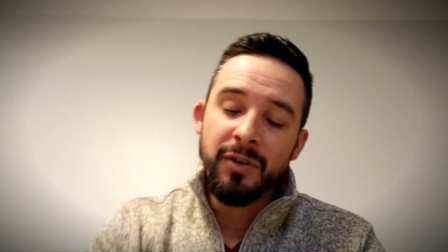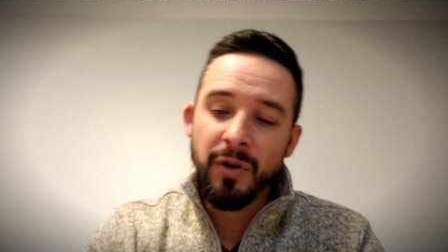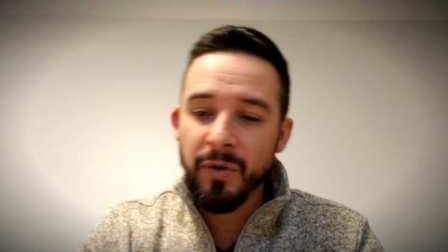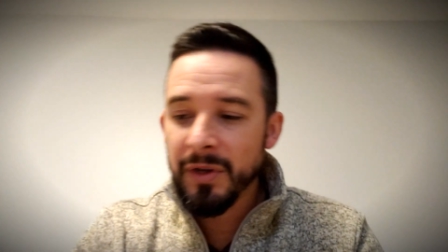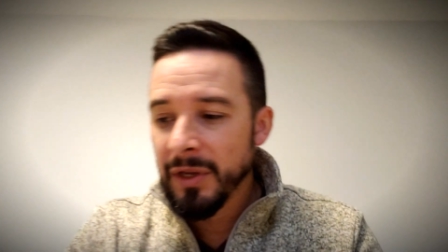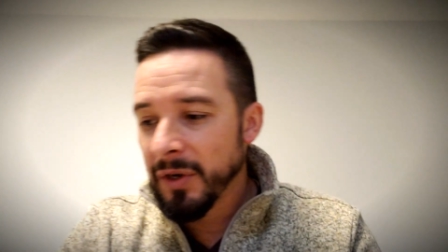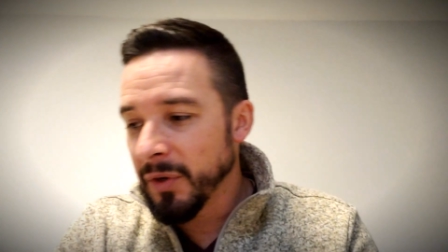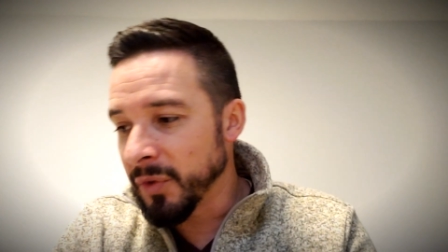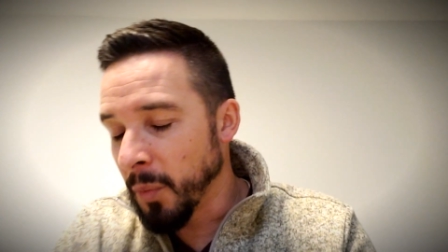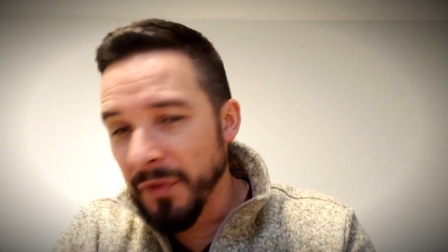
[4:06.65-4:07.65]
You know,
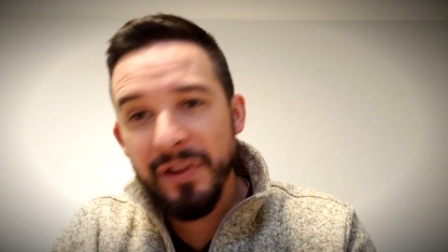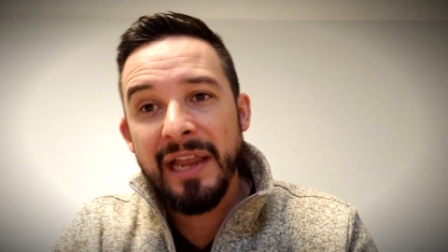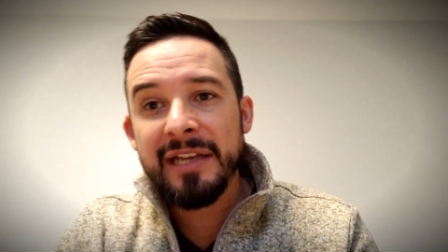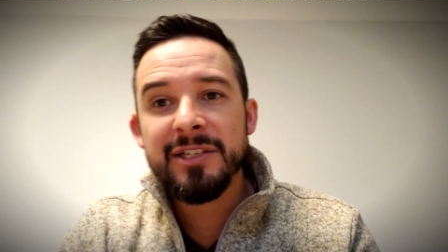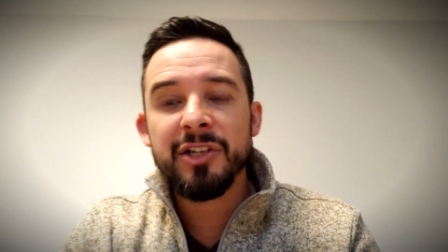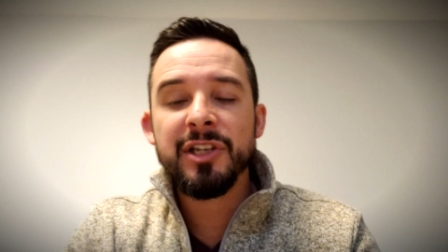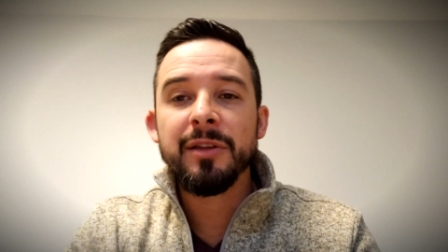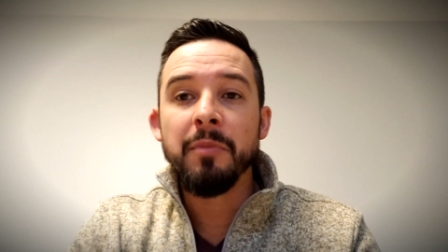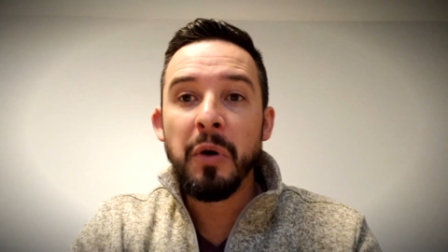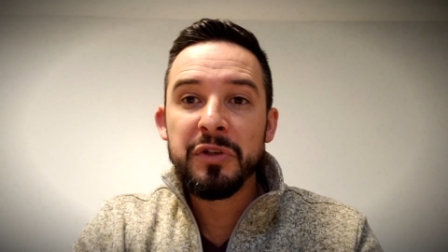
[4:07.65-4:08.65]
the one thing I can touch on
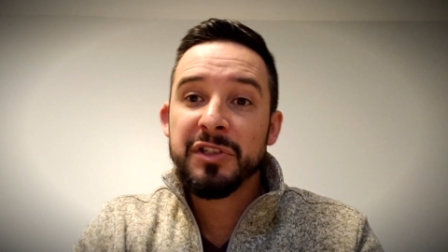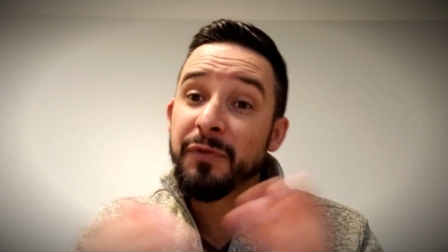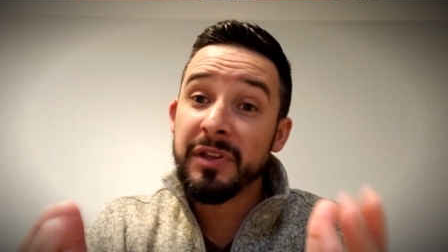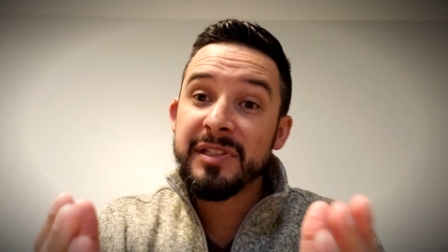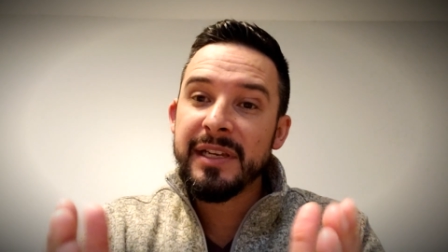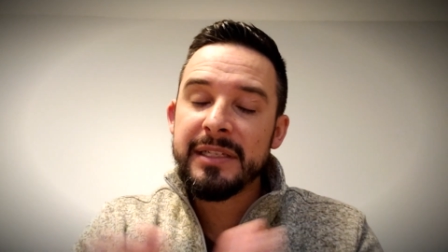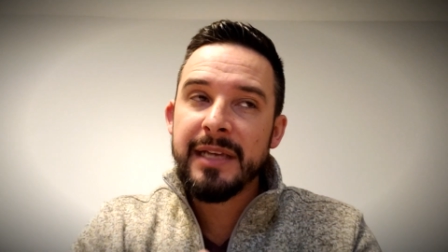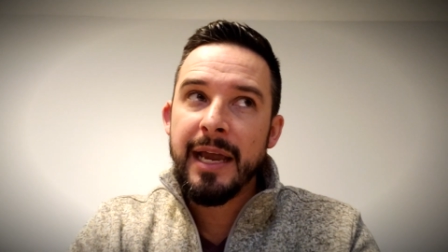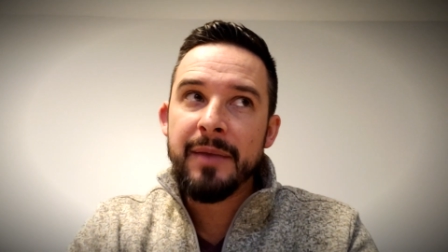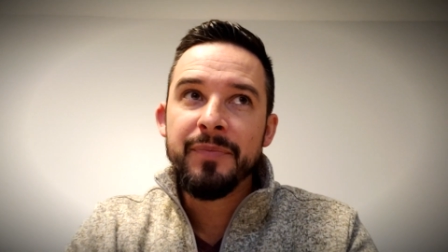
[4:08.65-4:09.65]
the most for the sake of
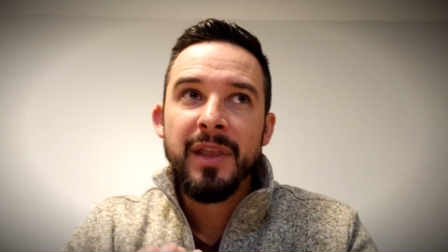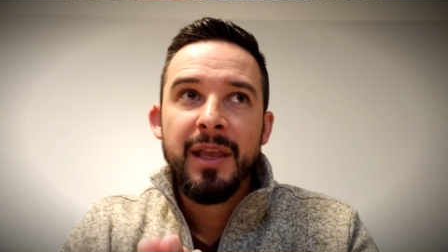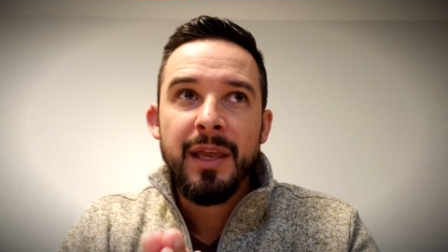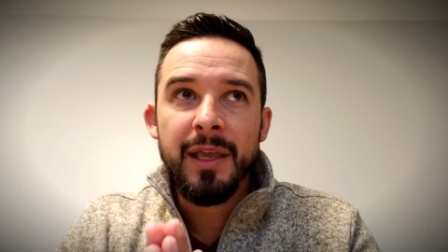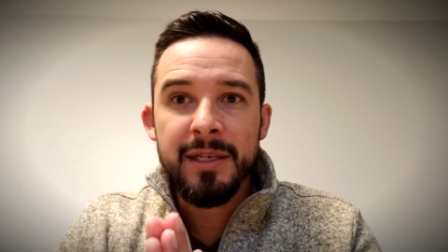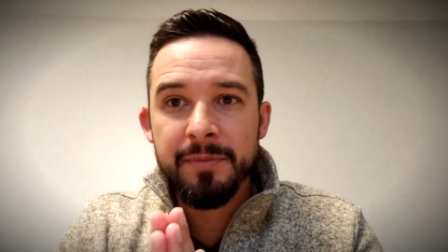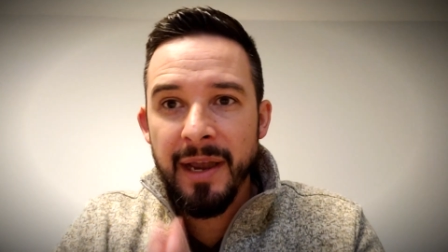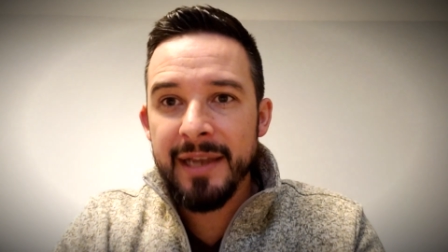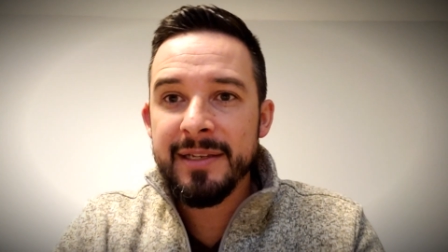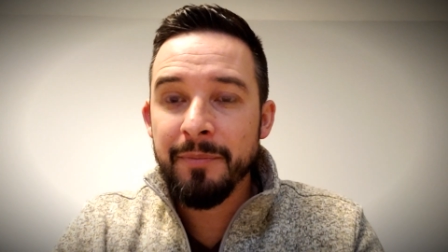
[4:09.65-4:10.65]
time is
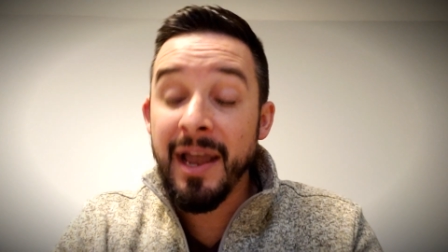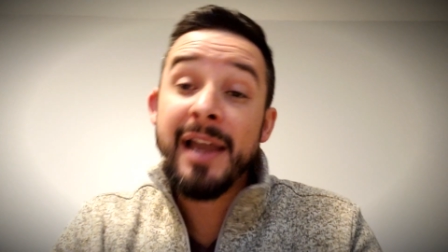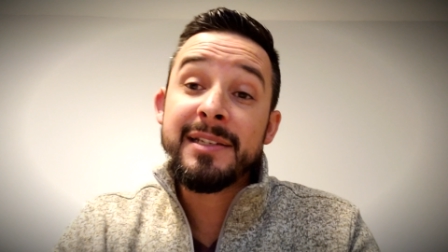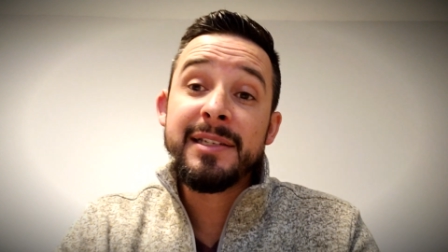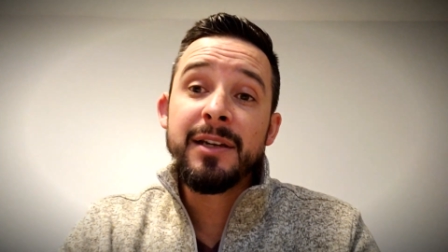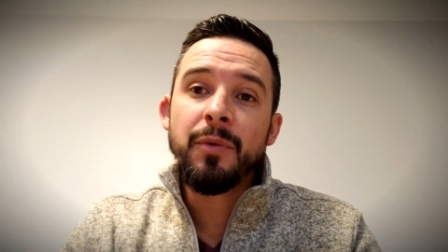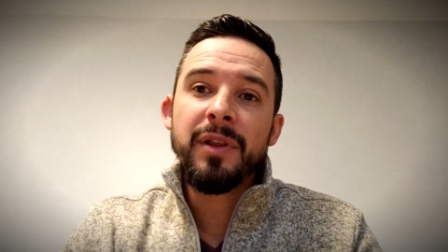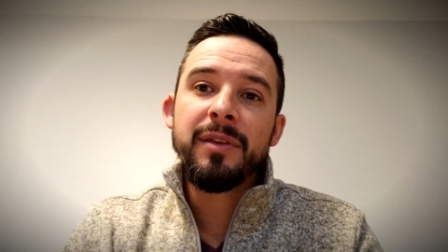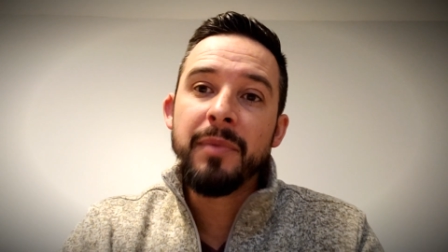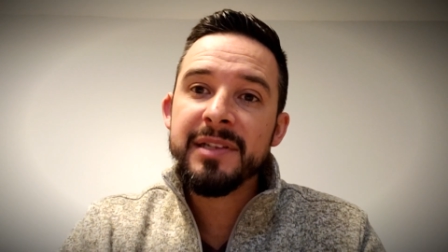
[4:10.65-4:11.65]
my idea
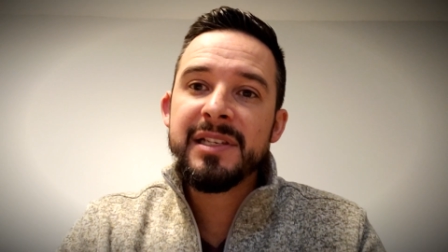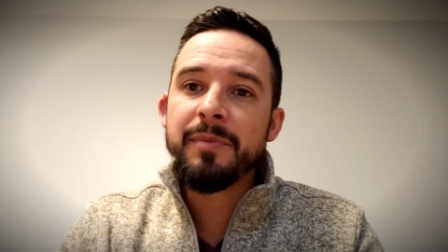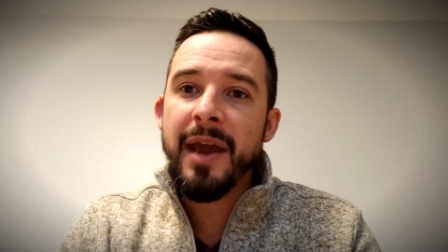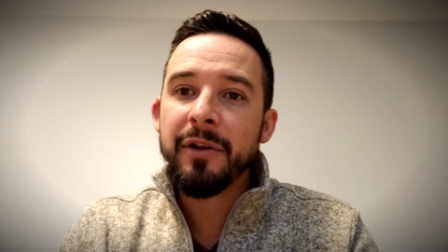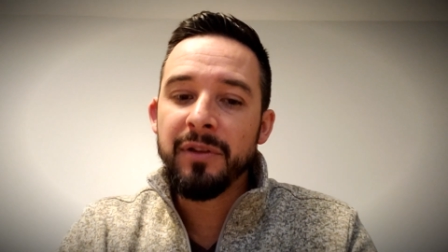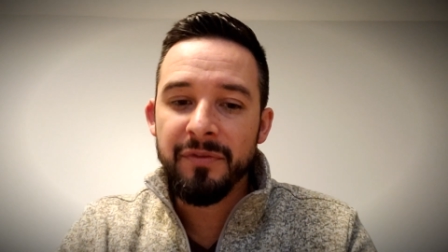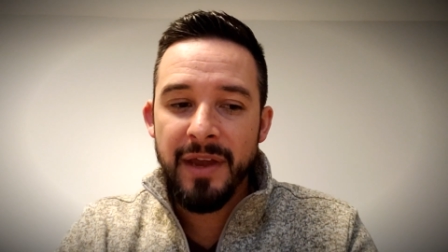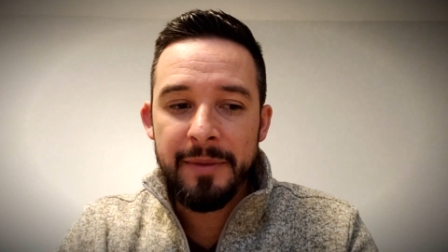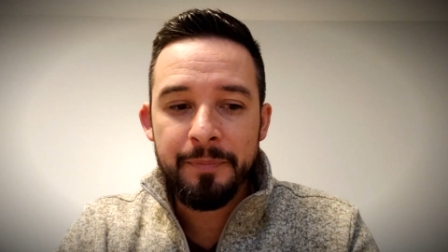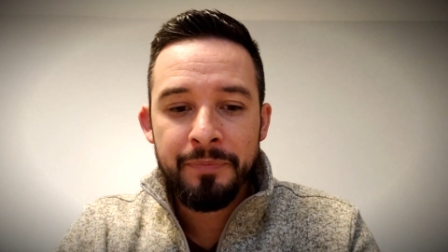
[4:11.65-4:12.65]
with the Musky Battle
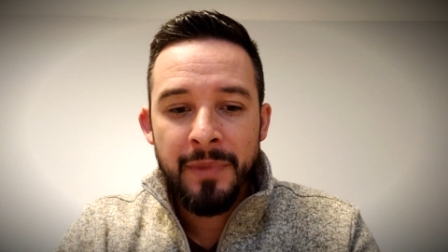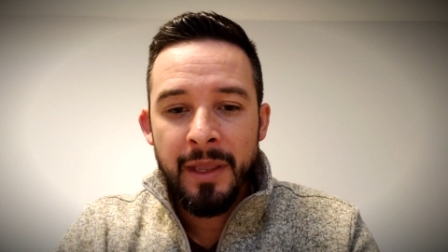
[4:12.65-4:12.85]
event.